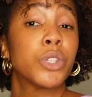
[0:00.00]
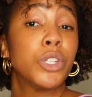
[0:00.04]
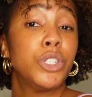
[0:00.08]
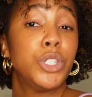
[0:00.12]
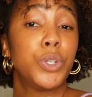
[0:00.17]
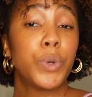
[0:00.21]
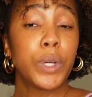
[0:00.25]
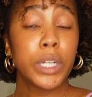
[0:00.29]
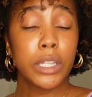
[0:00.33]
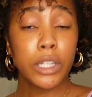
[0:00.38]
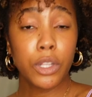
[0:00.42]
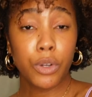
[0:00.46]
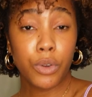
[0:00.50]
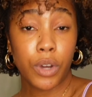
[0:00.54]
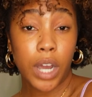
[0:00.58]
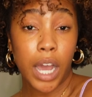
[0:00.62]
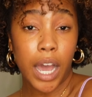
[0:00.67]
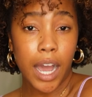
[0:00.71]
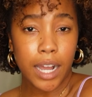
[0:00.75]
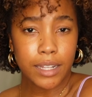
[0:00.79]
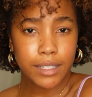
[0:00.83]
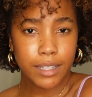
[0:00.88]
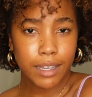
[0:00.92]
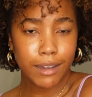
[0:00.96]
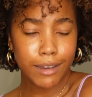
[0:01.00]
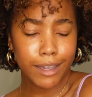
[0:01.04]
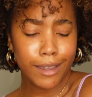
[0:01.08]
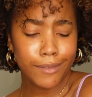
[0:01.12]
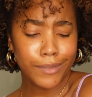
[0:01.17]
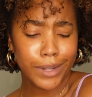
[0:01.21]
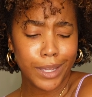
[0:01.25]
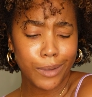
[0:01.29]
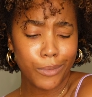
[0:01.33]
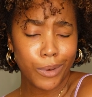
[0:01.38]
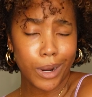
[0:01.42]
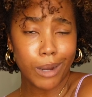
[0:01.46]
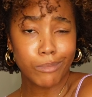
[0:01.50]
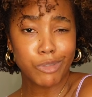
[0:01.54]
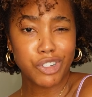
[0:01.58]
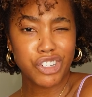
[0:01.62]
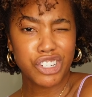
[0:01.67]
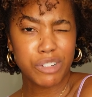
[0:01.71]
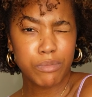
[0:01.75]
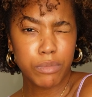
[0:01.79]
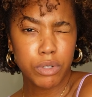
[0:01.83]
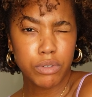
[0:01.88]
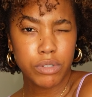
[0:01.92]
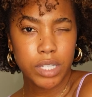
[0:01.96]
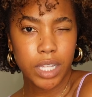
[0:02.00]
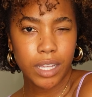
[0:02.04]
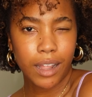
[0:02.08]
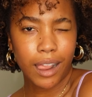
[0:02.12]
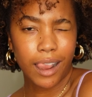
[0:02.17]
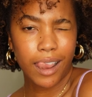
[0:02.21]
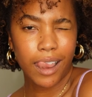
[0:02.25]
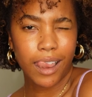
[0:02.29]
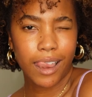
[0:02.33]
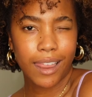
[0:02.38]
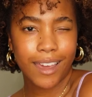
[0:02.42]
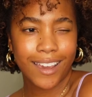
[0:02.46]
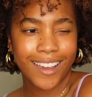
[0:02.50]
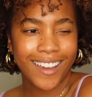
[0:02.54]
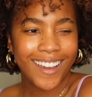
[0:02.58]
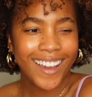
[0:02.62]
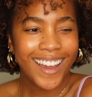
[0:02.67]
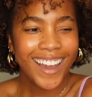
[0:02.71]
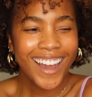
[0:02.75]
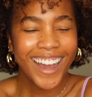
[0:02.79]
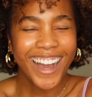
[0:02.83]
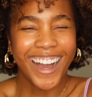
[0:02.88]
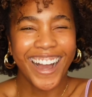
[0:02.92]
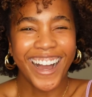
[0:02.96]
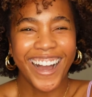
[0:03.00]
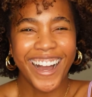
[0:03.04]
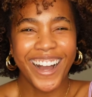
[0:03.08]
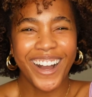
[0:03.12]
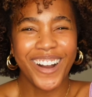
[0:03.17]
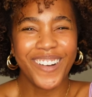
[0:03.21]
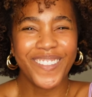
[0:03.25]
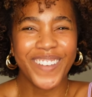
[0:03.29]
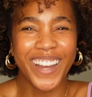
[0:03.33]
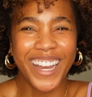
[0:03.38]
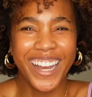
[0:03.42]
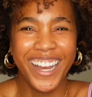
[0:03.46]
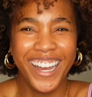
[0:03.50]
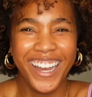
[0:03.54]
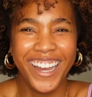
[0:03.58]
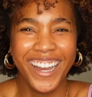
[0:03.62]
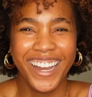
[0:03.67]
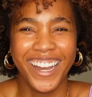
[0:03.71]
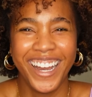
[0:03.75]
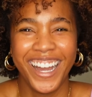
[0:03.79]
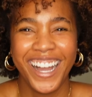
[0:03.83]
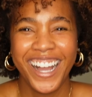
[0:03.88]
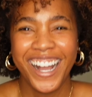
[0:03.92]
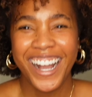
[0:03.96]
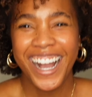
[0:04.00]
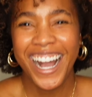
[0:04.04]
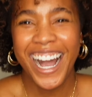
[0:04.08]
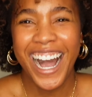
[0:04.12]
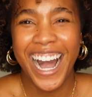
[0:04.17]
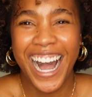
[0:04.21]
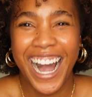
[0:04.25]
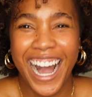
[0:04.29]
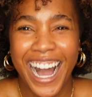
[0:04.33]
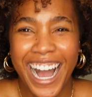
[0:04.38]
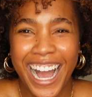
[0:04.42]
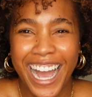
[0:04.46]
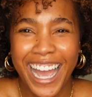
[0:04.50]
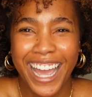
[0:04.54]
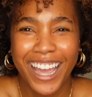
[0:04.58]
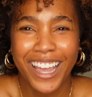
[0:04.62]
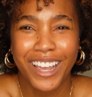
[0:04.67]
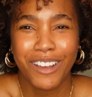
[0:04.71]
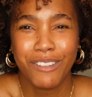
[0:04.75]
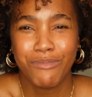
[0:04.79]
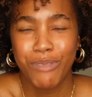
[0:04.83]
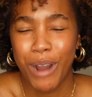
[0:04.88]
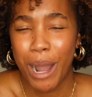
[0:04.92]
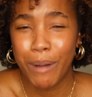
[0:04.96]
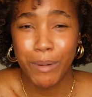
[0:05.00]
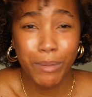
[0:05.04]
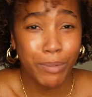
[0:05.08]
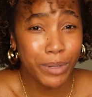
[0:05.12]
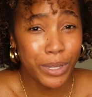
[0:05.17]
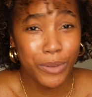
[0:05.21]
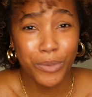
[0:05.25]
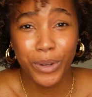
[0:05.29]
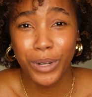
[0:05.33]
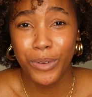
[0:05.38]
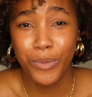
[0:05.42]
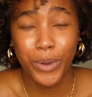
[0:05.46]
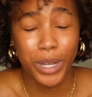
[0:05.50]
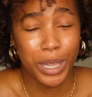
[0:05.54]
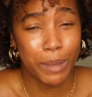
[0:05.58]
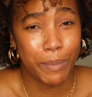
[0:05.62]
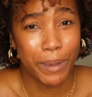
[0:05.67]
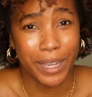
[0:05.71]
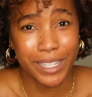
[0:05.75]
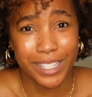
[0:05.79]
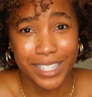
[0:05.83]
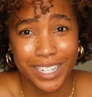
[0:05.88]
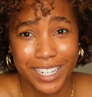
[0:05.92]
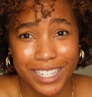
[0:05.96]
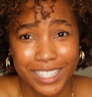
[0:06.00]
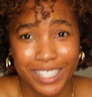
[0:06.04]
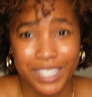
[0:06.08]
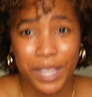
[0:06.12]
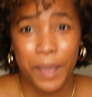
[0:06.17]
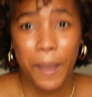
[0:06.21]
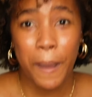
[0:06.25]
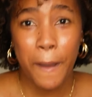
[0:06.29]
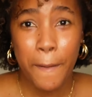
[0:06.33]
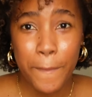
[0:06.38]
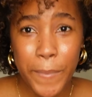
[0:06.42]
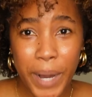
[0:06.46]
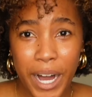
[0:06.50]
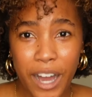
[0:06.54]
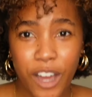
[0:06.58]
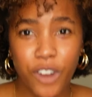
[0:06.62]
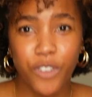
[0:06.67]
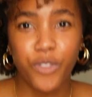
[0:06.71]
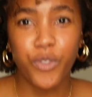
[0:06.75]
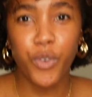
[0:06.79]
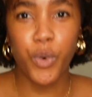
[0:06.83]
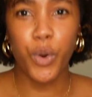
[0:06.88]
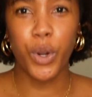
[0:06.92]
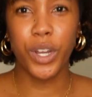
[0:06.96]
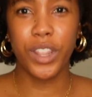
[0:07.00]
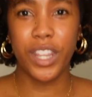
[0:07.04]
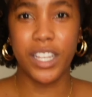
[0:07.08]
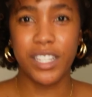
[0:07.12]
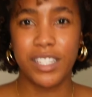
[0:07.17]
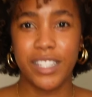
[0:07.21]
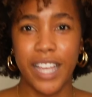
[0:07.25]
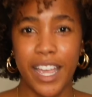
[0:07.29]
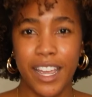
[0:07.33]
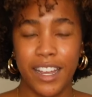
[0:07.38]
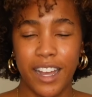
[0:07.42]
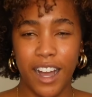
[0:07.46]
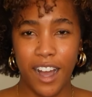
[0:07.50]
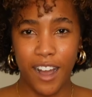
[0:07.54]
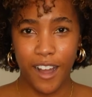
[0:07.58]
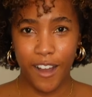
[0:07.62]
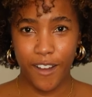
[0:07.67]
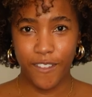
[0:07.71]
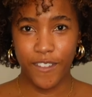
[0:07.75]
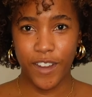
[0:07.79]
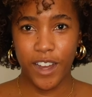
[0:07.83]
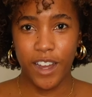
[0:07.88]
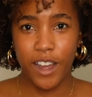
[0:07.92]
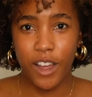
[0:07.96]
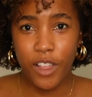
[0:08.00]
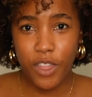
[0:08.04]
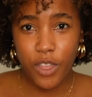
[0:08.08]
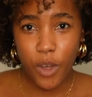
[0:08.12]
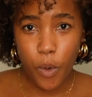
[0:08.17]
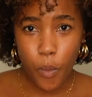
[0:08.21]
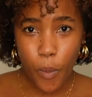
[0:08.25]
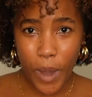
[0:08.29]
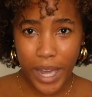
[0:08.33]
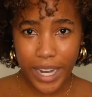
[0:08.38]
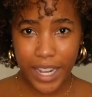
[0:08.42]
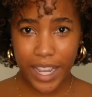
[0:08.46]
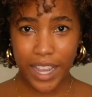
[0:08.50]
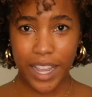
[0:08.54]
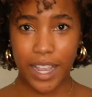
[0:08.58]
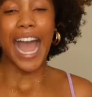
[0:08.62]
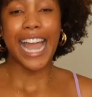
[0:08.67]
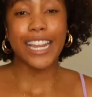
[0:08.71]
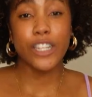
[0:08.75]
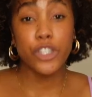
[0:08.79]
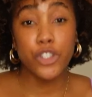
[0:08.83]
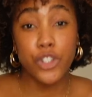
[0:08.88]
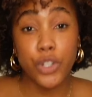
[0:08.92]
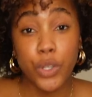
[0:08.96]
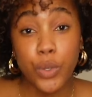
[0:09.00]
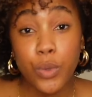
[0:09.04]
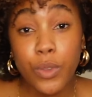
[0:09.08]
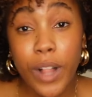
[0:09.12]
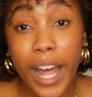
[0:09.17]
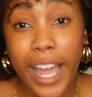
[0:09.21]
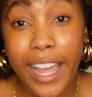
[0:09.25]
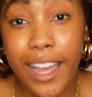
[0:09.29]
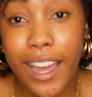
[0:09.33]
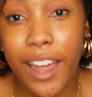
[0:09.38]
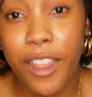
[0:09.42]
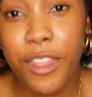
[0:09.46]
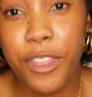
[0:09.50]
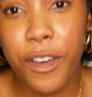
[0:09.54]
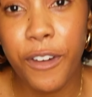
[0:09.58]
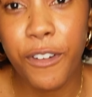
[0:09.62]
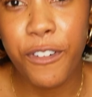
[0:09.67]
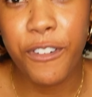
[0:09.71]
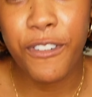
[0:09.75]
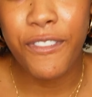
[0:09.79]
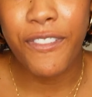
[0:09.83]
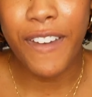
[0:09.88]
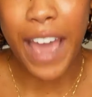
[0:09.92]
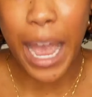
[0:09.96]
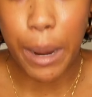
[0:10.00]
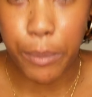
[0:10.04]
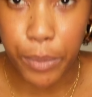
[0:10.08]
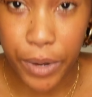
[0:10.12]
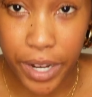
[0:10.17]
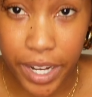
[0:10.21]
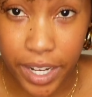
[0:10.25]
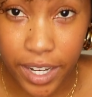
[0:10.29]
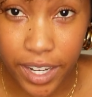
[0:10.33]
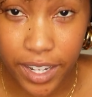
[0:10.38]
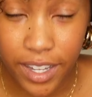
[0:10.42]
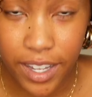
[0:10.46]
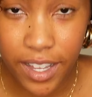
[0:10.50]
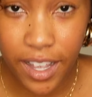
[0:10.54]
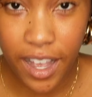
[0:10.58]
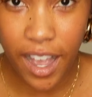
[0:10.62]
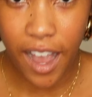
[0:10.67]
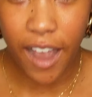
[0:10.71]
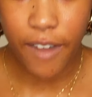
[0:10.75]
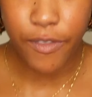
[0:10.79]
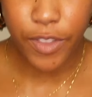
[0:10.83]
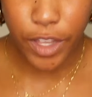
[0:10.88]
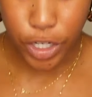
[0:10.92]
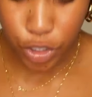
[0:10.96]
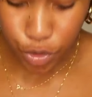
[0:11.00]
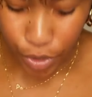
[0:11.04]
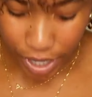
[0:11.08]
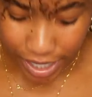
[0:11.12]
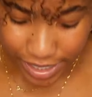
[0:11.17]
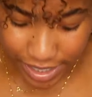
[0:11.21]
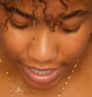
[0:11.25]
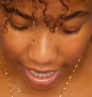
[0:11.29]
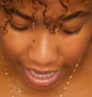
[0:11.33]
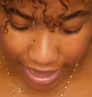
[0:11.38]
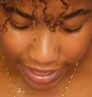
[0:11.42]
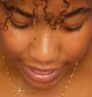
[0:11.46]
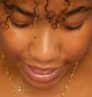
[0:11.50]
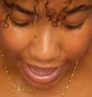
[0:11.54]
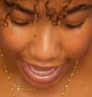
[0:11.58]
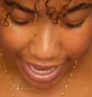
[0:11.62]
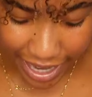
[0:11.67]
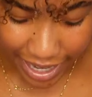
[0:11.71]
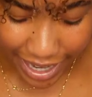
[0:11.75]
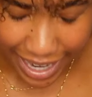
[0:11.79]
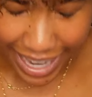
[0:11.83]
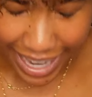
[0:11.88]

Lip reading: doing a little cocktail evening where I'm schmoozing, I probably wouldn't wear the pasties. But for the sake of the wedding, I do like the fabric of the dress. I like